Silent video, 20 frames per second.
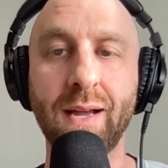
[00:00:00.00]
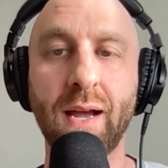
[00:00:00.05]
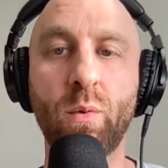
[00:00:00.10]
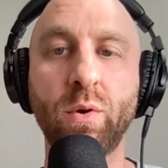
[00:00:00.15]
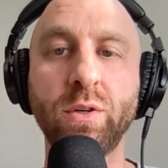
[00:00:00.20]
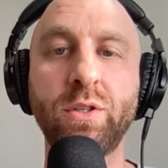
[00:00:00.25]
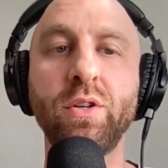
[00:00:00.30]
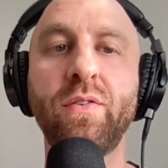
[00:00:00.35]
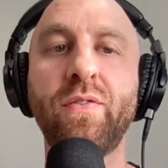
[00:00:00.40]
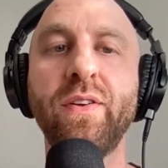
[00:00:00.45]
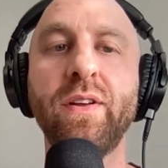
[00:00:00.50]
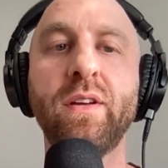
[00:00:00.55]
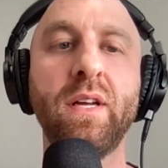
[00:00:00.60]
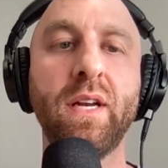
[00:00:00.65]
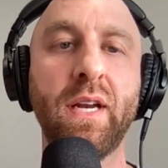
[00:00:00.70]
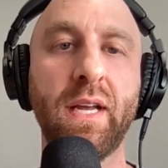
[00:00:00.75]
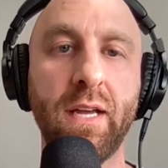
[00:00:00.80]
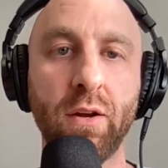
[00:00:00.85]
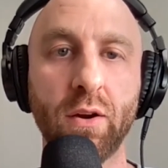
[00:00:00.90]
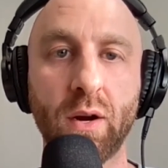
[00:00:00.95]
I want you to feel
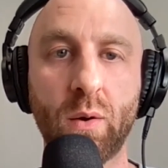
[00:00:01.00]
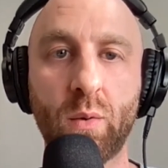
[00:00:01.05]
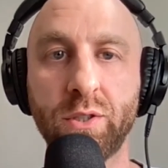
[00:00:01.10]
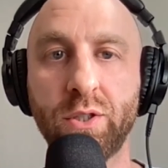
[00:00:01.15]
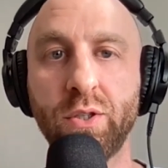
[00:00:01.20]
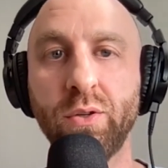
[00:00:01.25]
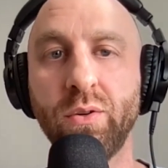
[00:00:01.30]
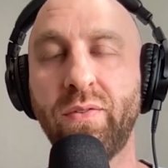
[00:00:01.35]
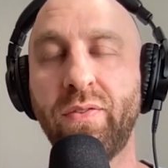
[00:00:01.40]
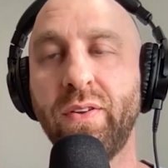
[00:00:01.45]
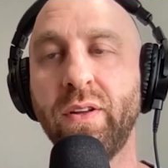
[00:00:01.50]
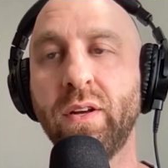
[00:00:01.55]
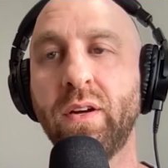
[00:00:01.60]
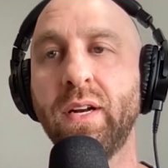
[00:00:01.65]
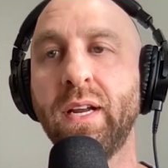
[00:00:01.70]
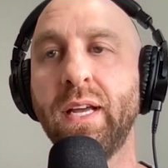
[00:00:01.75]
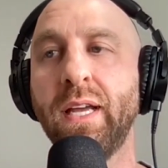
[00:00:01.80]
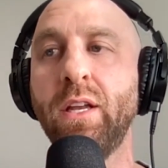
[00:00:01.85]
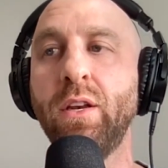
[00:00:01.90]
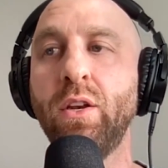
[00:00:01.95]
it here. I want you to feel
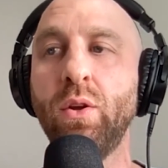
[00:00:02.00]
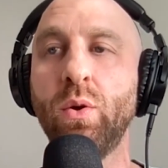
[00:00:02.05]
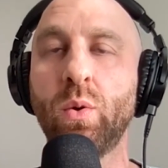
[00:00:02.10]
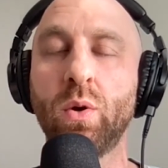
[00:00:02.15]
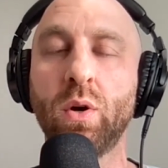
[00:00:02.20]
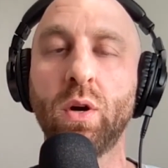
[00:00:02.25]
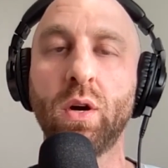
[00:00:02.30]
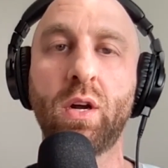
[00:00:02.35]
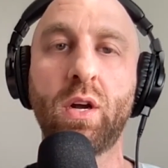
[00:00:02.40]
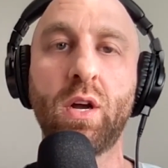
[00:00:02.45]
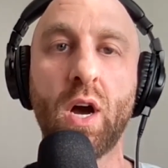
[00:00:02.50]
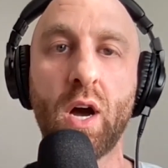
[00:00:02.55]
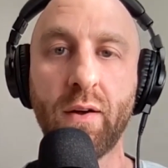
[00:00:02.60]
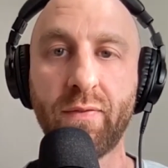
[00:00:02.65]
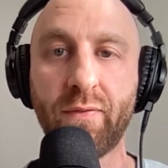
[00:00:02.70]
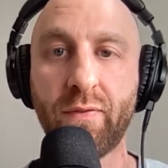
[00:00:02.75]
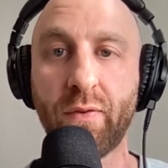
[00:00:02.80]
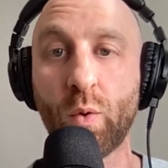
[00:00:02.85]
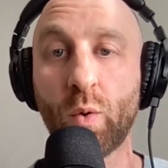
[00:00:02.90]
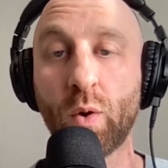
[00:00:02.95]
it in your
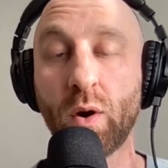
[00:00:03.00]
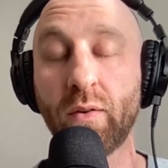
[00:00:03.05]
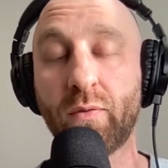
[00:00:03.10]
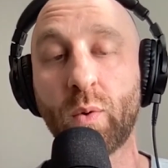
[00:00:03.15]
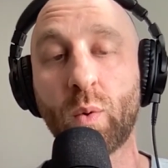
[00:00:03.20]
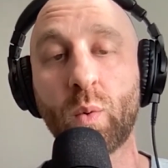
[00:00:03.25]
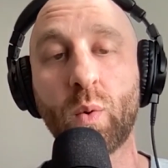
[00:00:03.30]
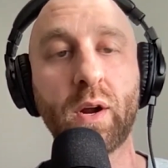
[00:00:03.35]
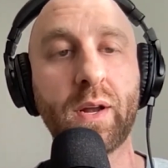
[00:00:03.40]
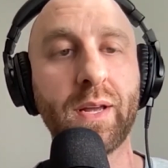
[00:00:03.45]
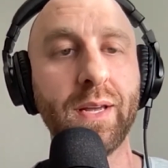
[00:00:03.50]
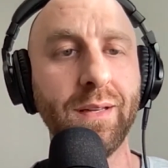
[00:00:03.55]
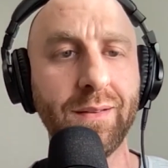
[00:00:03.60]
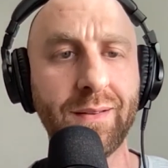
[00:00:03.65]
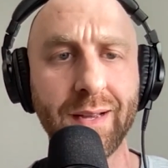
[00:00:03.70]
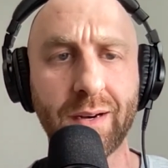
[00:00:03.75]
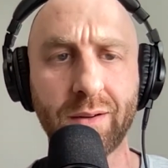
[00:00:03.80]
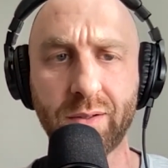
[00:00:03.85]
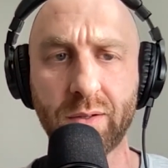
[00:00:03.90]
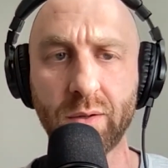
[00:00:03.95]
cuff, or if we're working
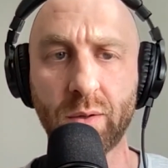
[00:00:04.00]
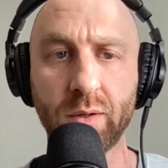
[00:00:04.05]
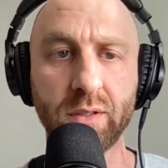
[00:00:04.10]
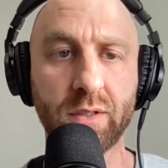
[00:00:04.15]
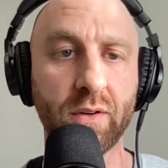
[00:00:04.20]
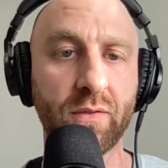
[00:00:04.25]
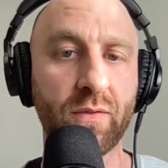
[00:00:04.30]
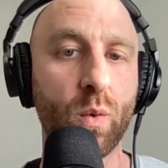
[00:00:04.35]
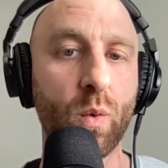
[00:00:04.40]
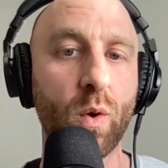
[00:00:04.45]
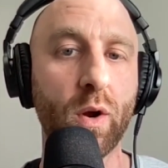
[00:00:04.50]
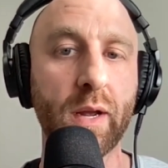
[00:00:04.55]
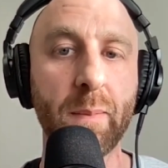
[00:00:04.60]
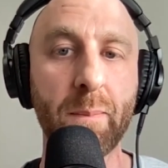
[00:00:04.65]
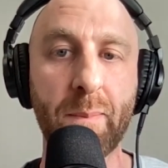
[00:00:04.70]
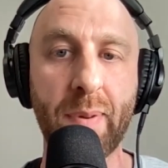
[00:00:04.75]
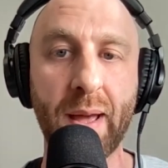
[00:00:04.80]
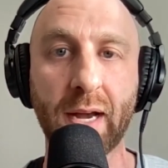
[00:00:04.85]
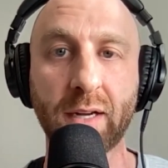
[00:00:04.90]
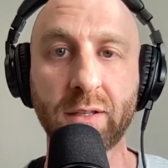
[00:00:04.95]
deltoids, or if we're
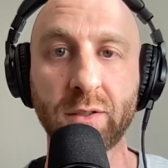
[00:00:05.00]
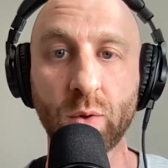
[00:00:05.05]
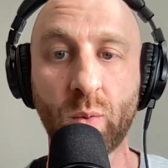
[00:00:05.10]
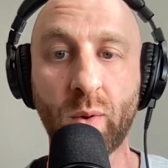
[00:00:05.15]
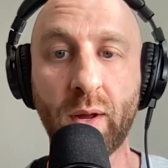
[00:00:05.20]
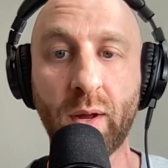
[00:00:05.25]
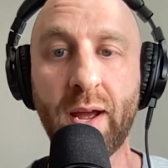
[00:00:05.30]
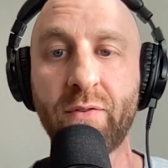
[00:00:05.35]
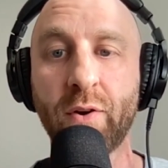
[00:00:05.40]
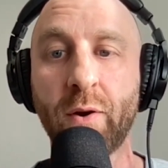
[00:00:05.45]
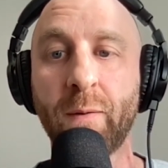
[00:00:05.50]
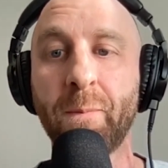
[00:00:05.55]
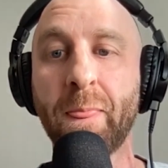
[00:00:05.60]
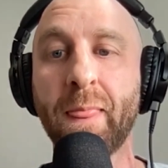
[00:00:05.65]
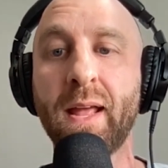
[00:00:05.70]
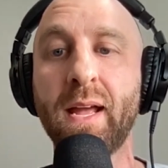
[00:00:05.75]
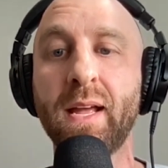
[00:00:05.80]
working pecs, or whatever.